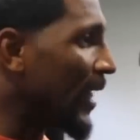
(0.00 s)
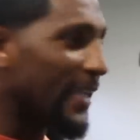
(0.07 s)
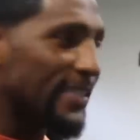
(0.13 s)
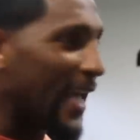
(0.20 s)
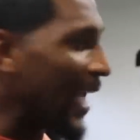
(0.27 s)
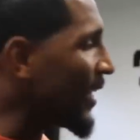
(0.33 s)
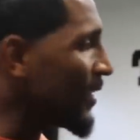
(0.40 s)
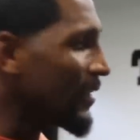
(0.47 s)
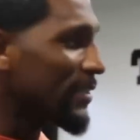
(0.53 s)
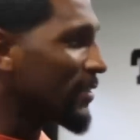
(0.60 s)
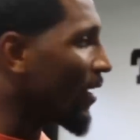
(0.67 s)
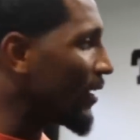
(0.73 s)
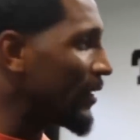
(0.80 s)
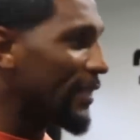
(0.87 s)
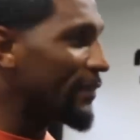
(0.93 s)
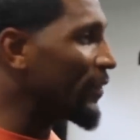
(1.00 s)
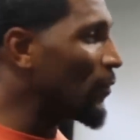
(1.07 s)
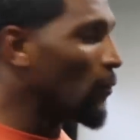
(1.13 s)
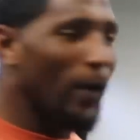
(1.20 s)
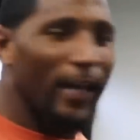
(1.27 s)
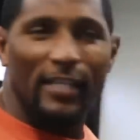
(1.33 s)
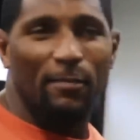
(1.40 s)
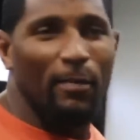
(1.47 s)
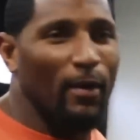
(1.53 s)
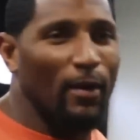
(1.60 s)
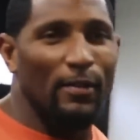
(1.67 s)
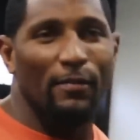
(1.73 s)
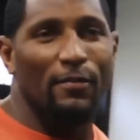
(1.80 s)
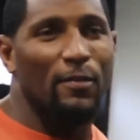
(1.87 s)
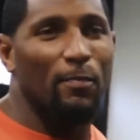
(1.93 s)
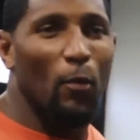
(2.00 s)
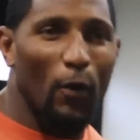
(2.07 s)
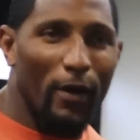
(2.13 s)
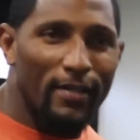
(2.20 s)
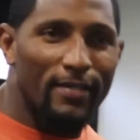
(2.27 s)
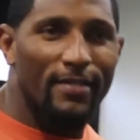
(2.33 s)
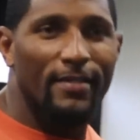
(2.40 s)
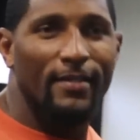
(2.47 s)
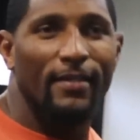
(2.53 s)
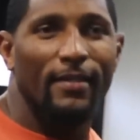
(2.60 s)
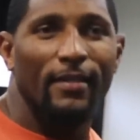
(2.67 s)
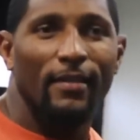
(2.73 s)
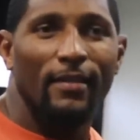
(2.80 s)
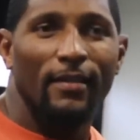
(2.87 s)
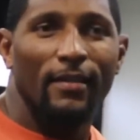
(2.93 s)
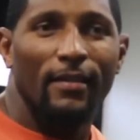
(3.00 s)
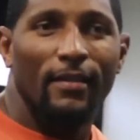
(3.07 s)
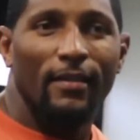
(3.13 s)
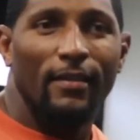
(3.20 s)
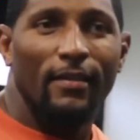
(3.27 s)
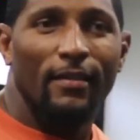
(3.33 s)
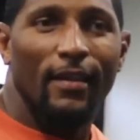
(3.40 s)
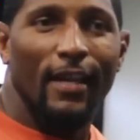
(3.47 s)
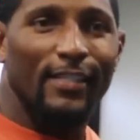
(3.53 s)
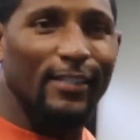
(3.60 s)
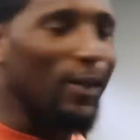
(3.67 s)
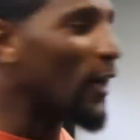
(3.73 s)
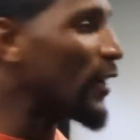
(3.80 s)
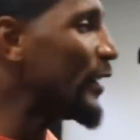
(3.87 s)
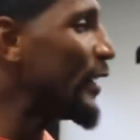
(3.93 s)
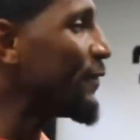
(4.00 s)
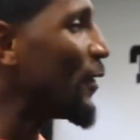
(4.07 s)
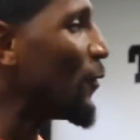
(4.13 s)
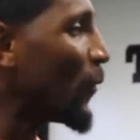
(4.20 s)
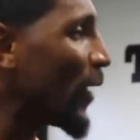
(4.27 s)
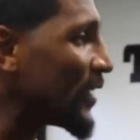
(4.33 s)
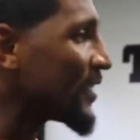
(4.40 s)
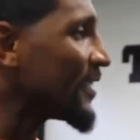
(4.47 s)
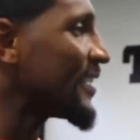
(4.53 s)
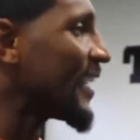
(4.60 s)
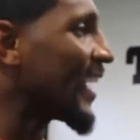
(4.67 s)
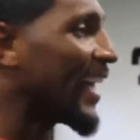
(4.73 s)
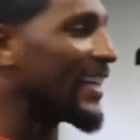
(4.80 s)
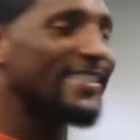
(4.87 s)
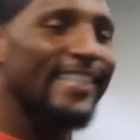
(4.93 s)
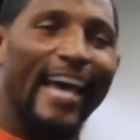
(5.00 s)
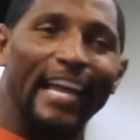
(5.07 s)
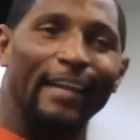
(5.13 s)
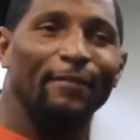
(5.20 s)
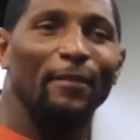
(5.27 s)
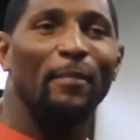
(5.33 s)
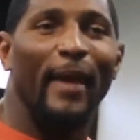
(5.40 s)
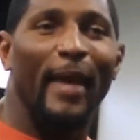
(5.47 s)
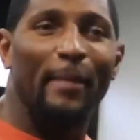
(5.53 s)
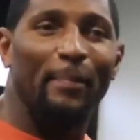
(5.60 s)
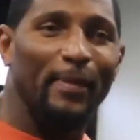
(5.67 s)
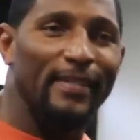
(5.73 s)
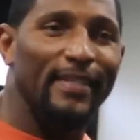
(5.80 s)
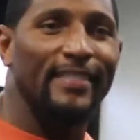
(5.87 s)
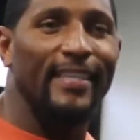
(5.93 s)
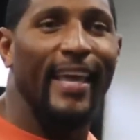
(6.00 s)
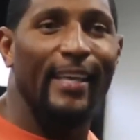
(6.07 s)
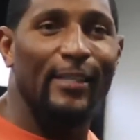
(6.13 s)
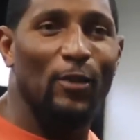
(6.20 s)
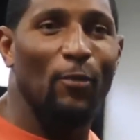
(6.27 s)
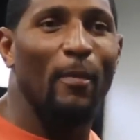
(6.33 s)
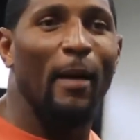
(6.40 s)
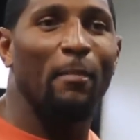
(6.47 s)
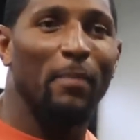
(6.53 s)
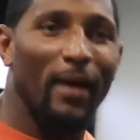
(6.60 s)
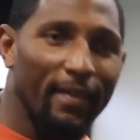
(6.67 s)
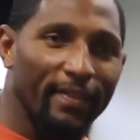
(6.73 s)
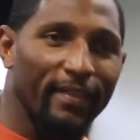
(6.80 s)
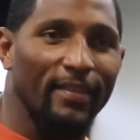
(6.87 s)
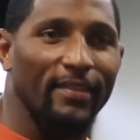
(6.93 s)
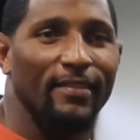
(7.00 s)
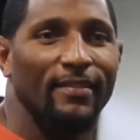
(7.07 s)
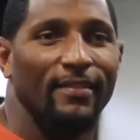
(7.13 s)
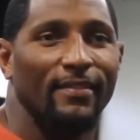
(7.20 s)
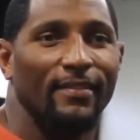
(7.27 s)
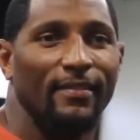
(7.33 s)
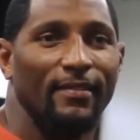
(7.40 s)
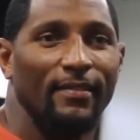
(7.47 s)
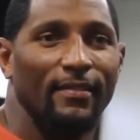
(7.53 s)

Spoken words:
I didn't start lifting weights because of sports. I started lifting weights because I got tired of a man putting his hands on my mother.